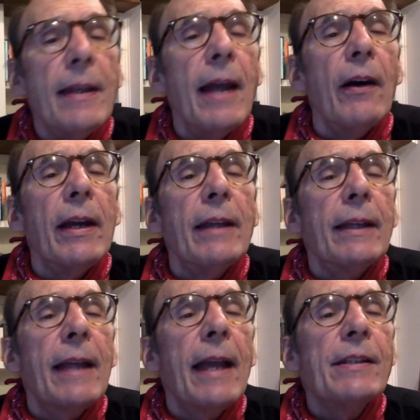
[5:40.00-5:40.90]
Now, in the
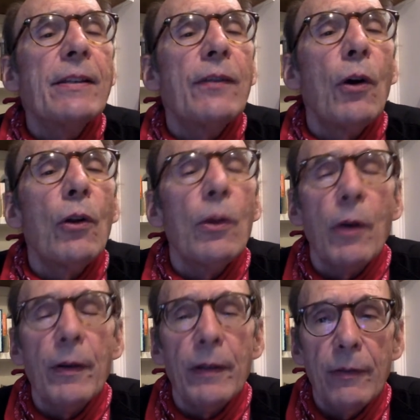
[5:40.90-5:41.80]
case of a
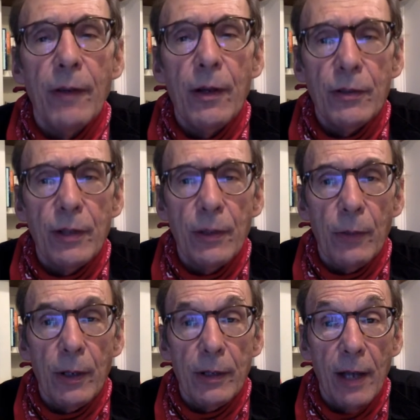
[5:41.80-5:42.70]
holomorphic function, it
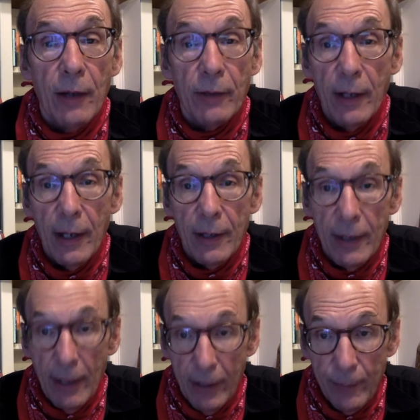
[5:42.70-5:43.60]
works out
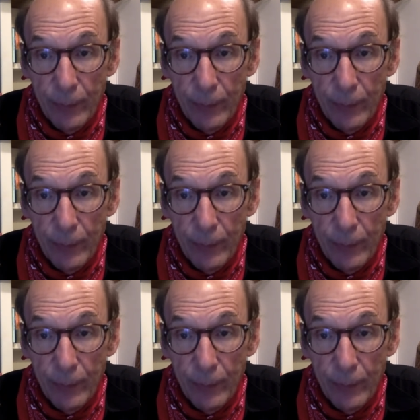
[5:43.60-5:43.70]
that